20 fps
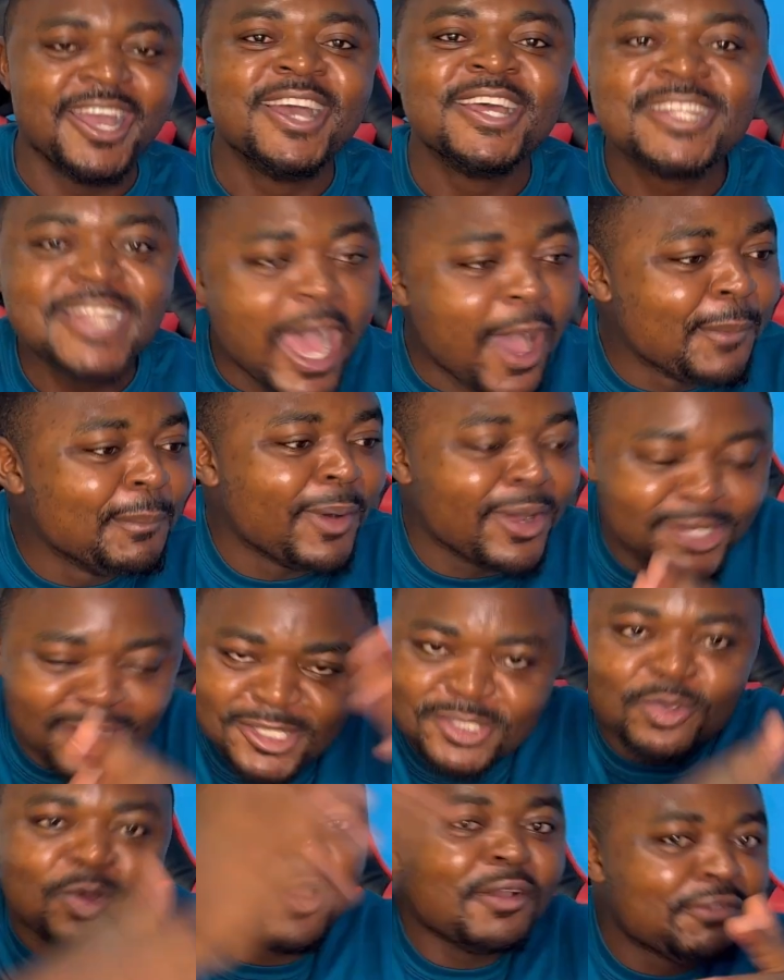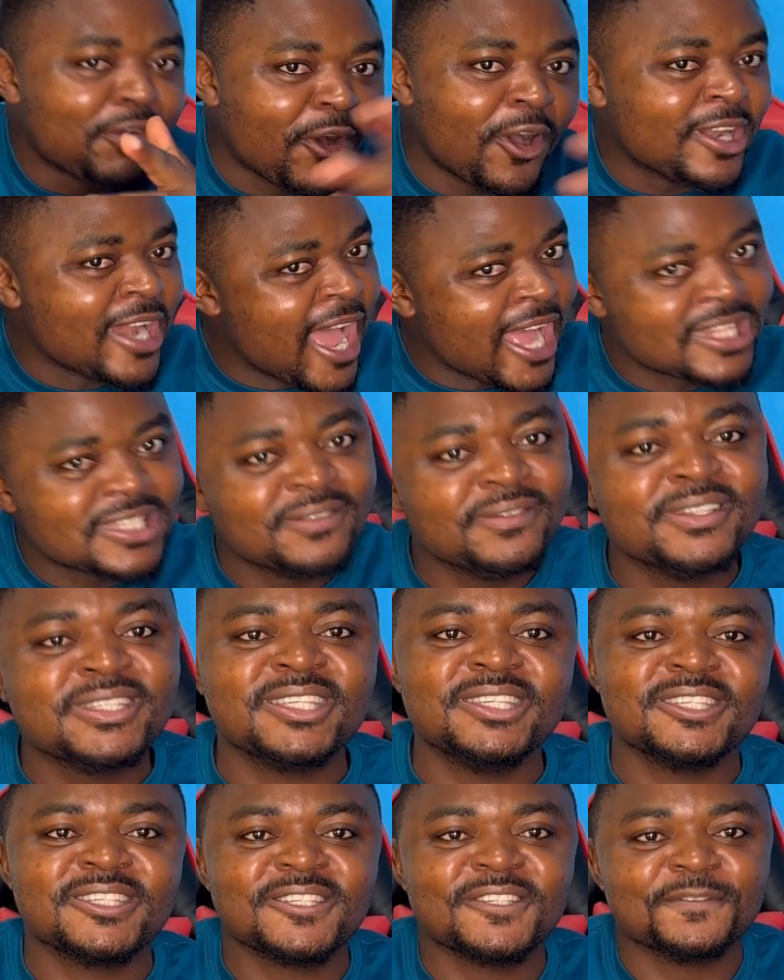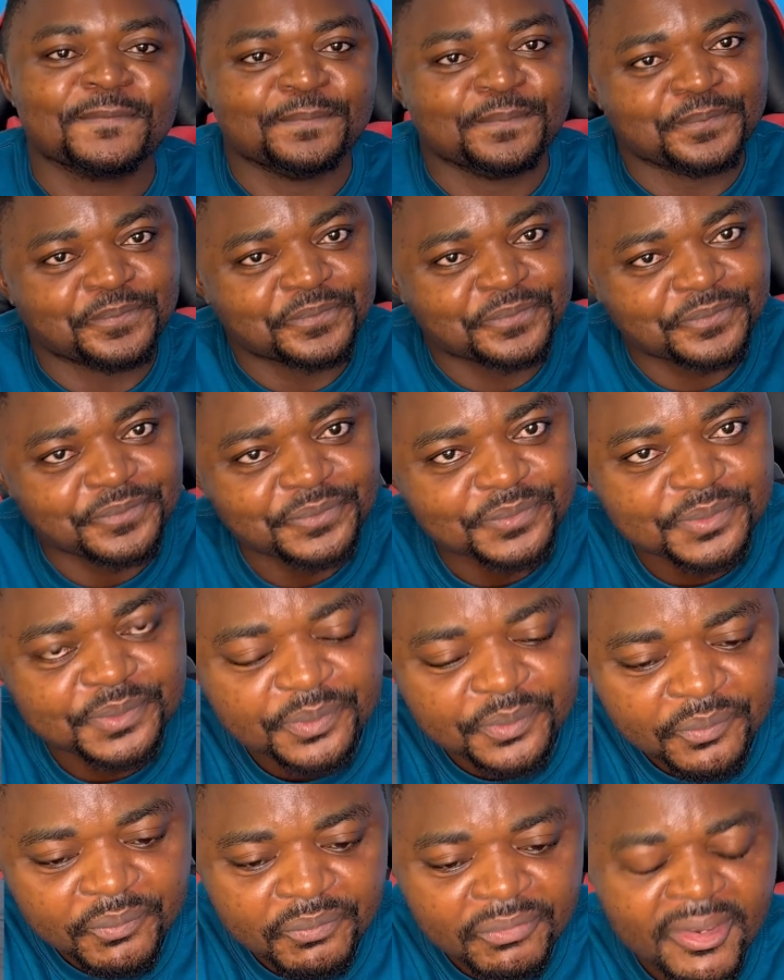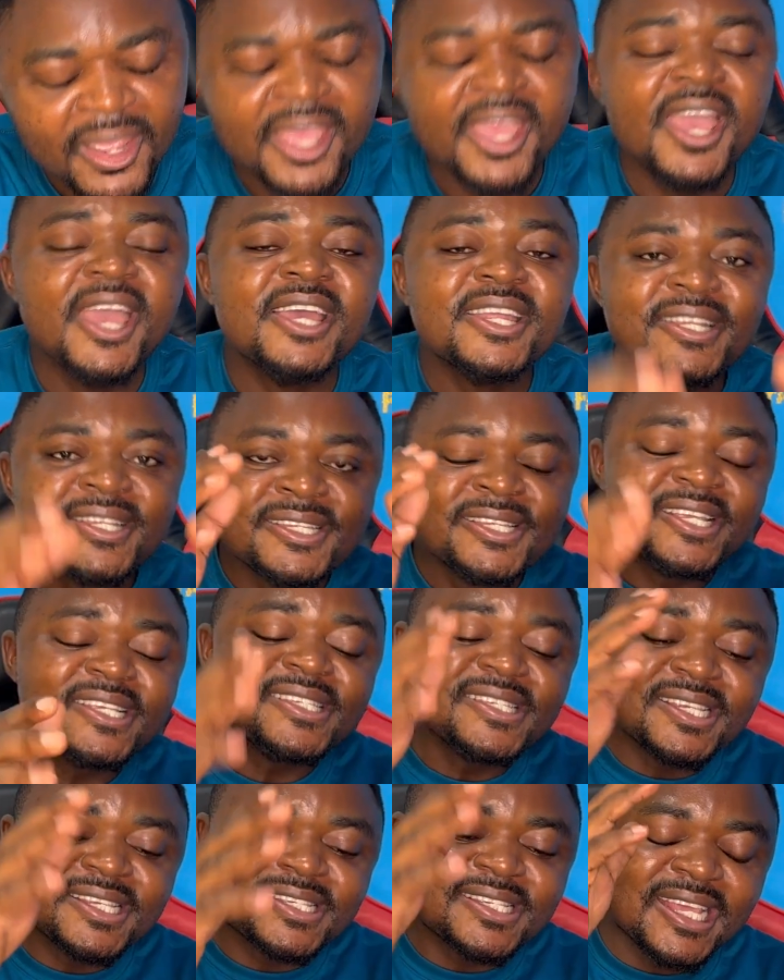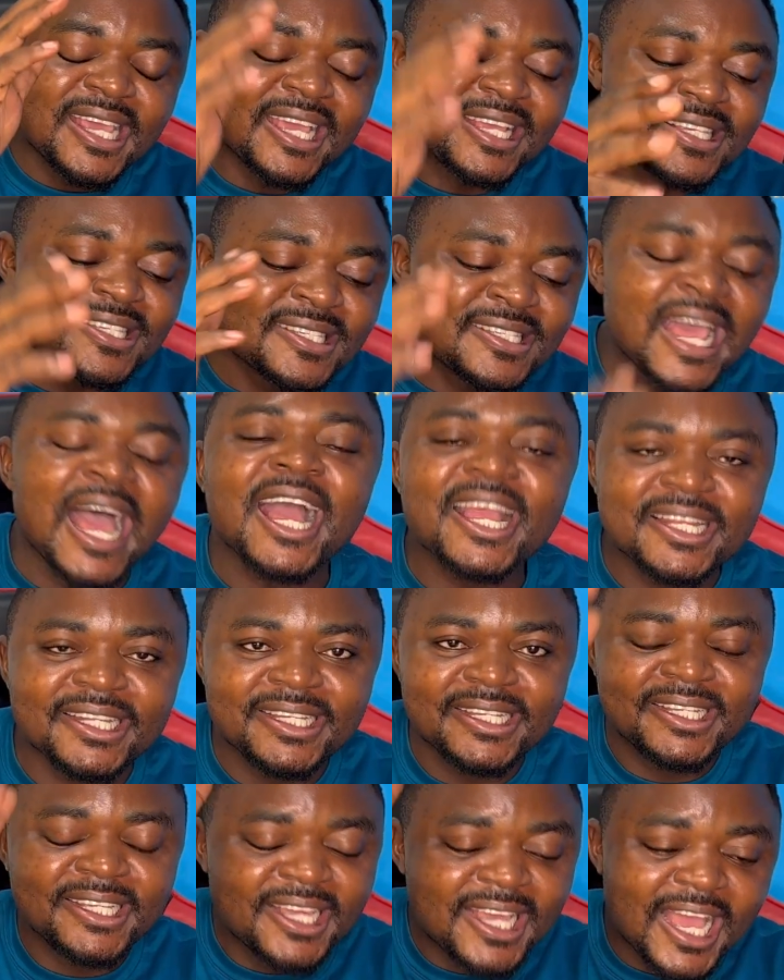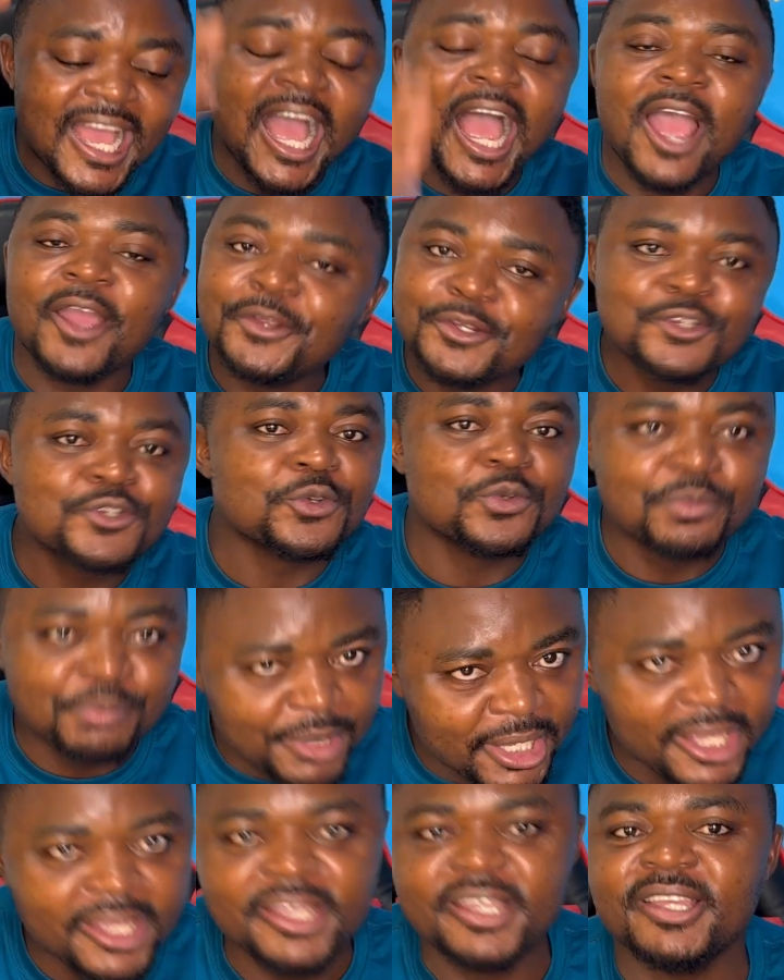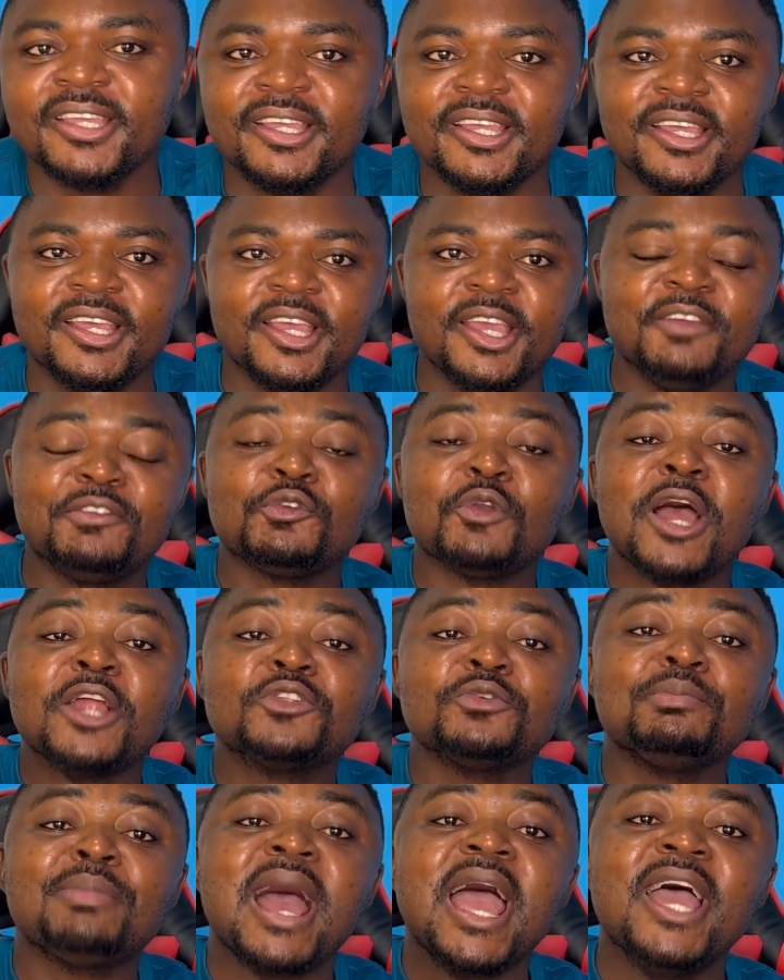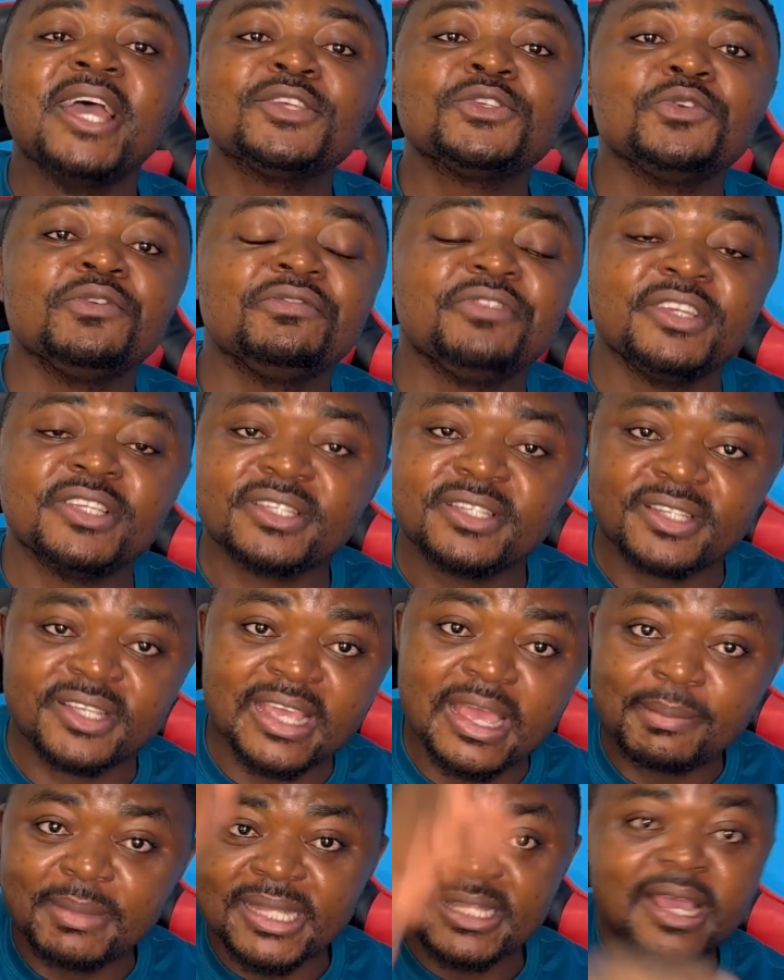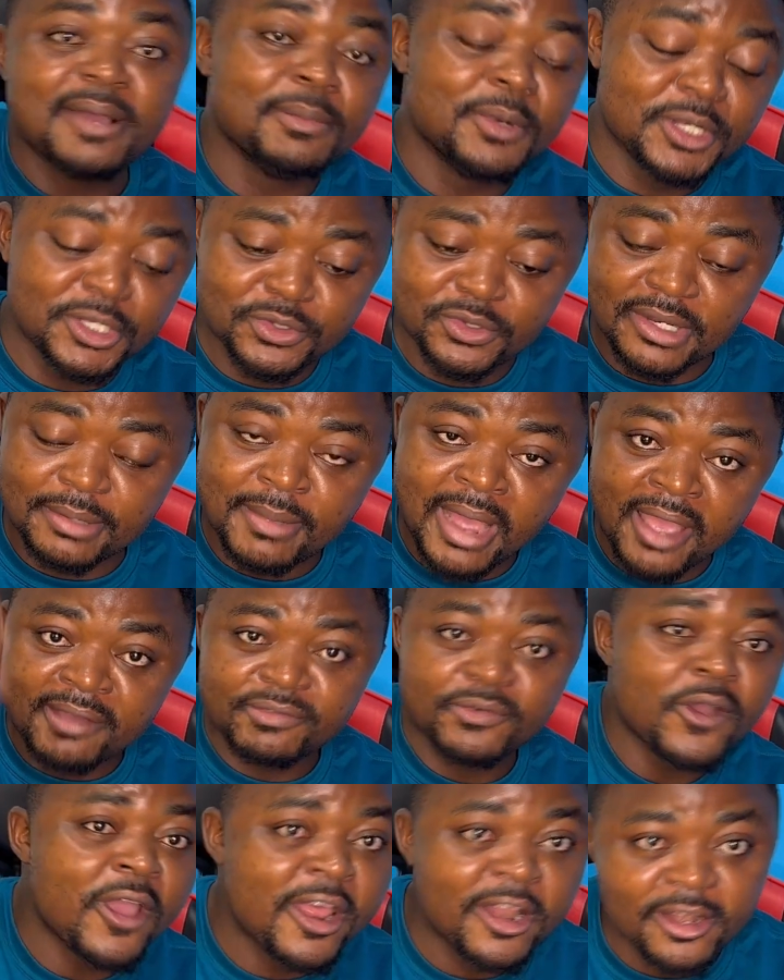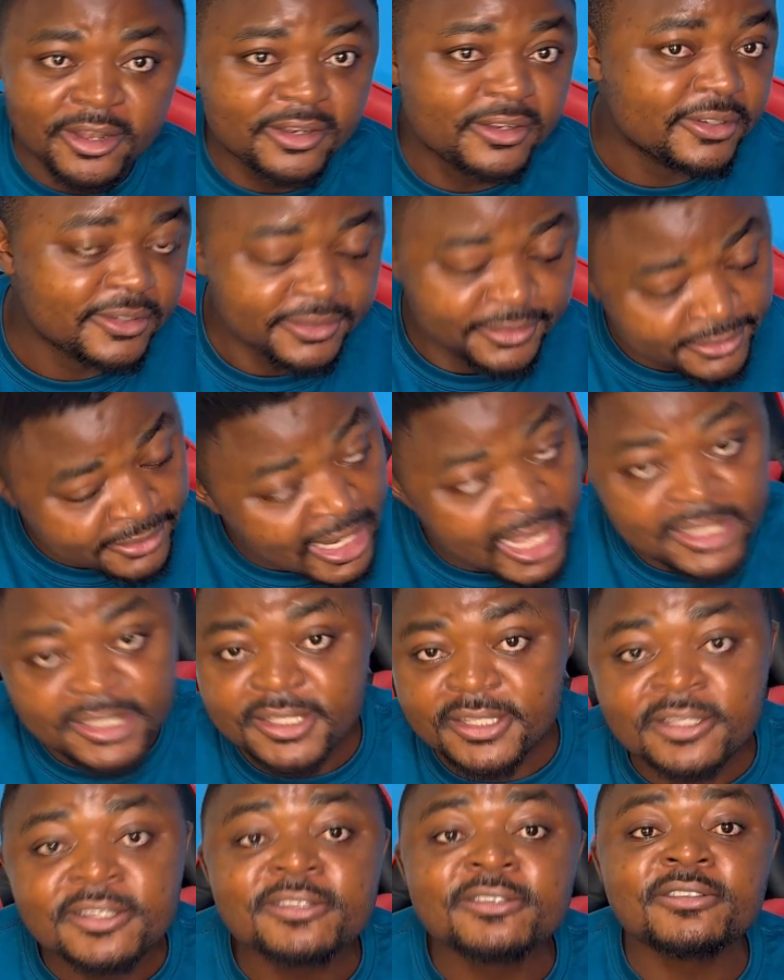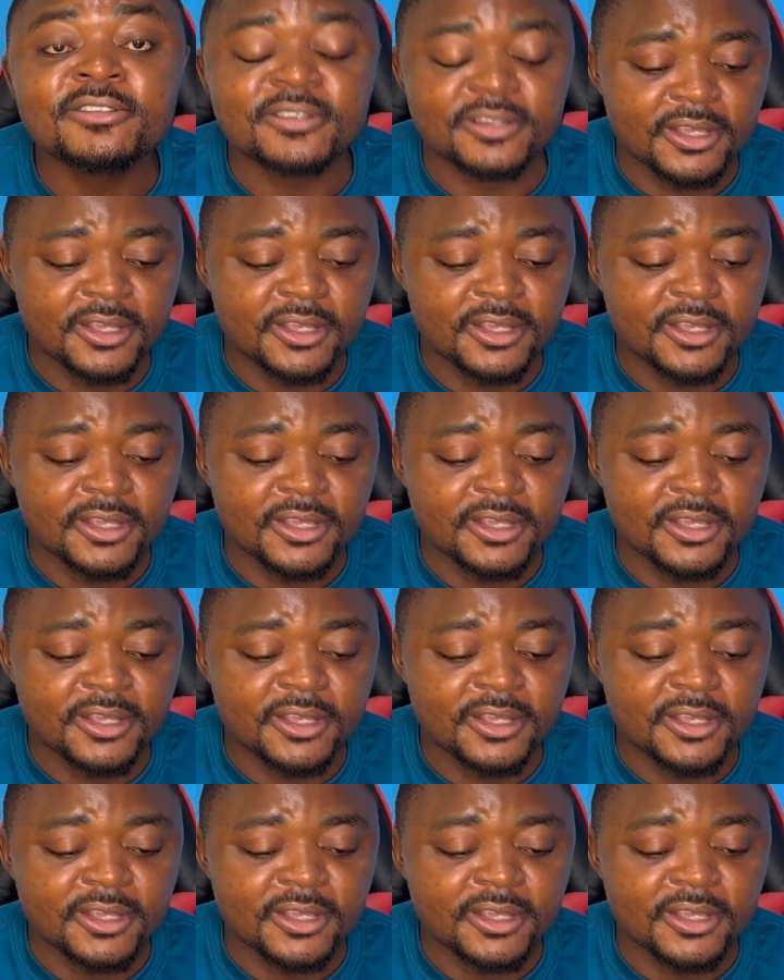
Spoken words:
Now money is going for other activities. This is exactly how it should be. If you want to buy SUVs, get better money to buy fuel. That is it.